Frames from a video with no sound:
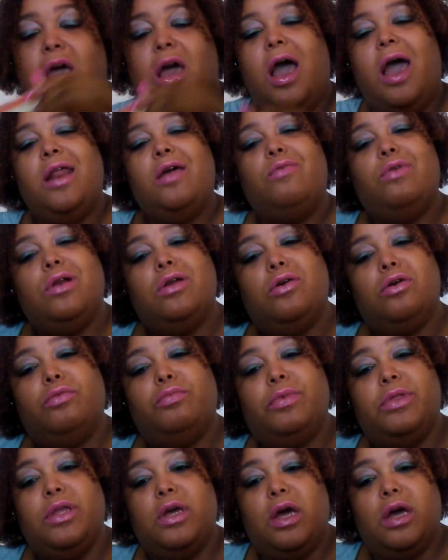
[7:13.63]
I don't want to
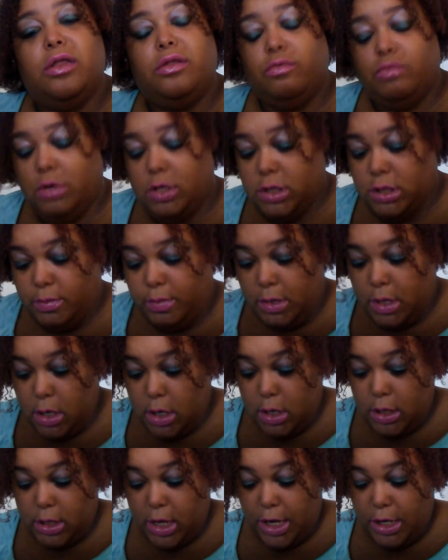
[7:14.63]
open the other ones
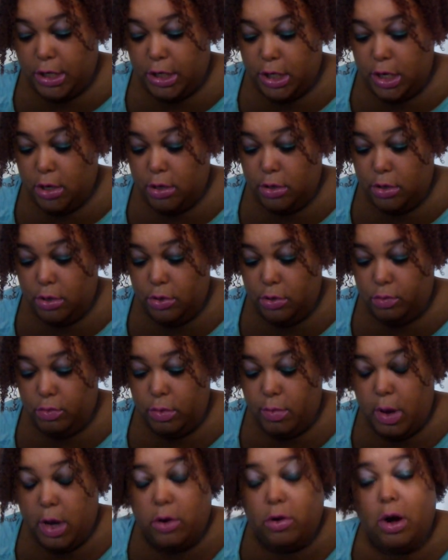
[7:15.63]
because I share those
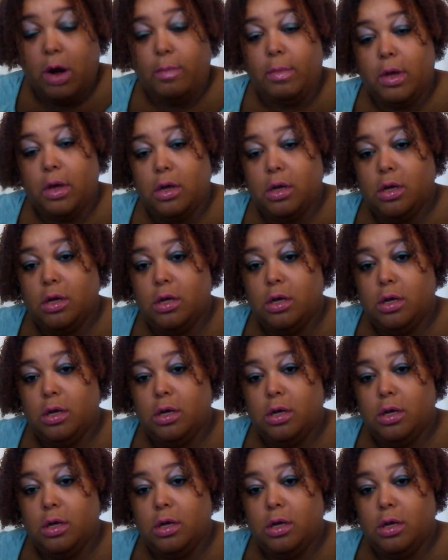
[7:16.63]
with my grandma.